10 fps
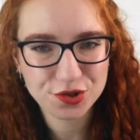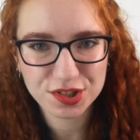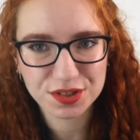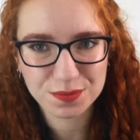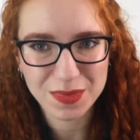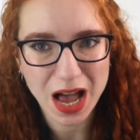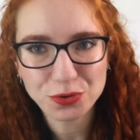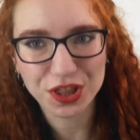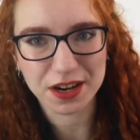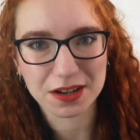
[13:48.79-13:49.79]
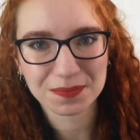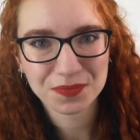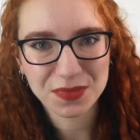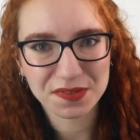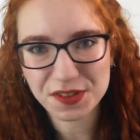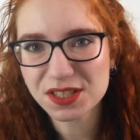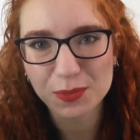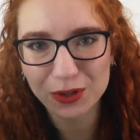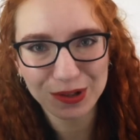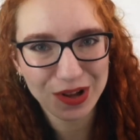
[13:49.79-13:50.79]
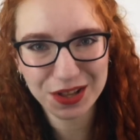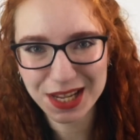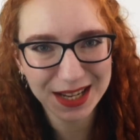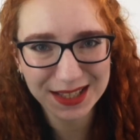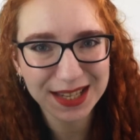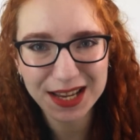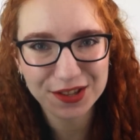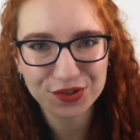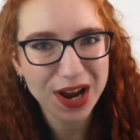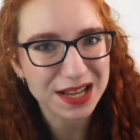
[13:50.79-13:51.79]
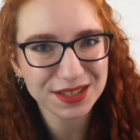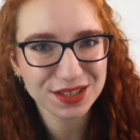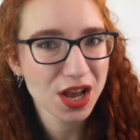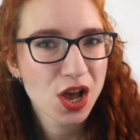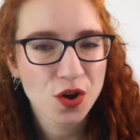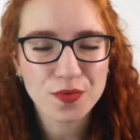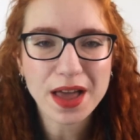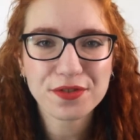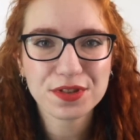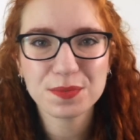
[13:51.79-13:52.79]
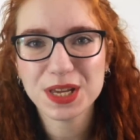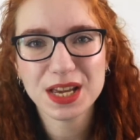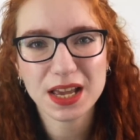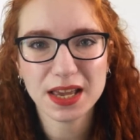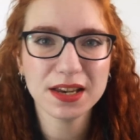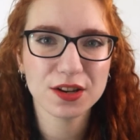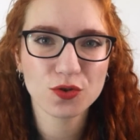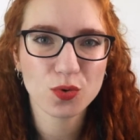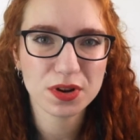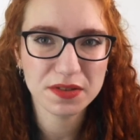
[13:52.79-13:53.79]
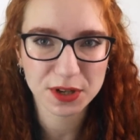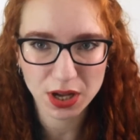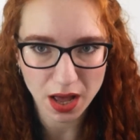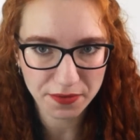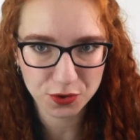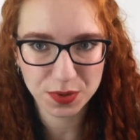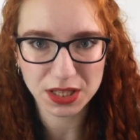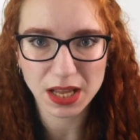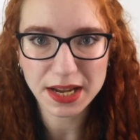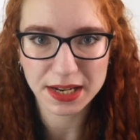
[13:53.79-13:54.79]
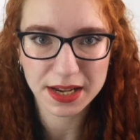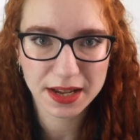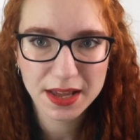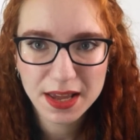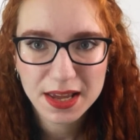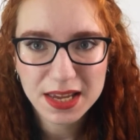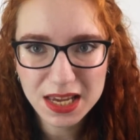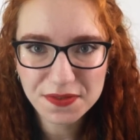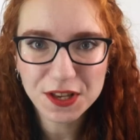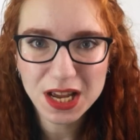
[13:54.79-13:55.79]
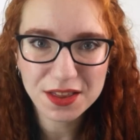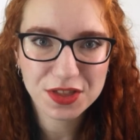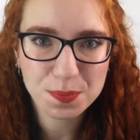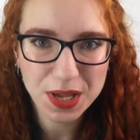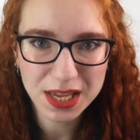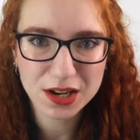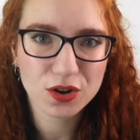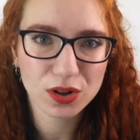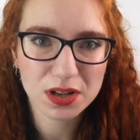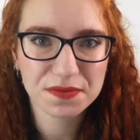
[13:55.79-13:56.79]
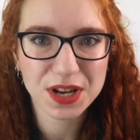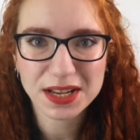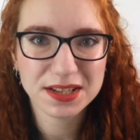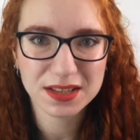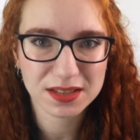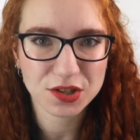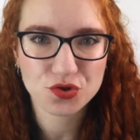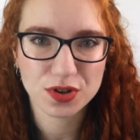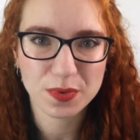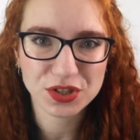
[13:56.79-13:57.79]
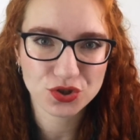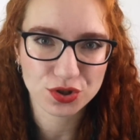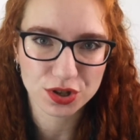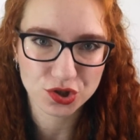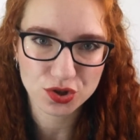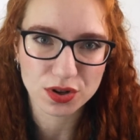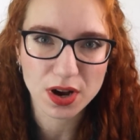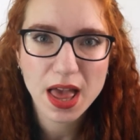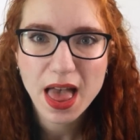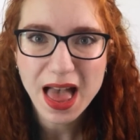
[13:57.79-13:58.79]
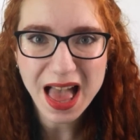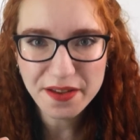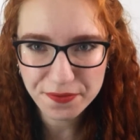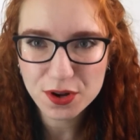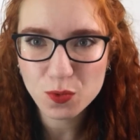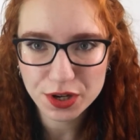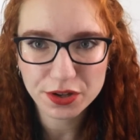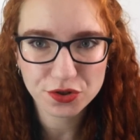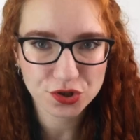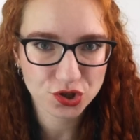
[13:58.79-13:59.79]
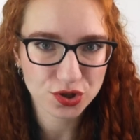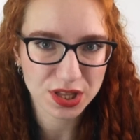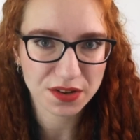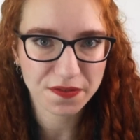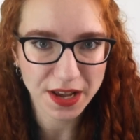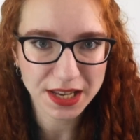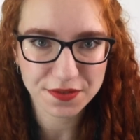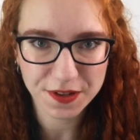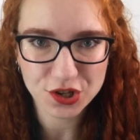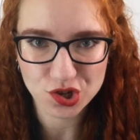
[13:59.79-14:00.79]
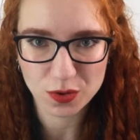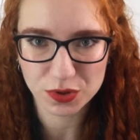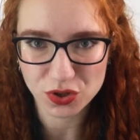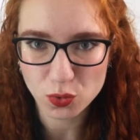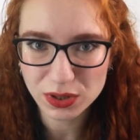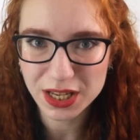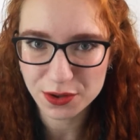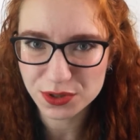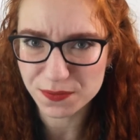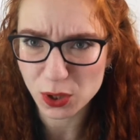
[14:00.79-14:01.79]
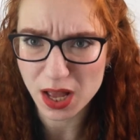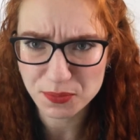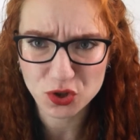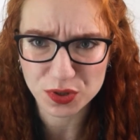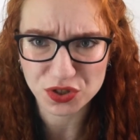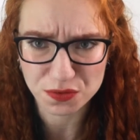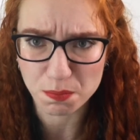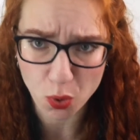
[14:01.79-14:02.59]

they're just out there, visible on the inside of the dress, rather than being hidden or even covered with a lining. Even at the pinnacle of 19th century Western couture, everyone understood that fine finishing was only useful up to a certain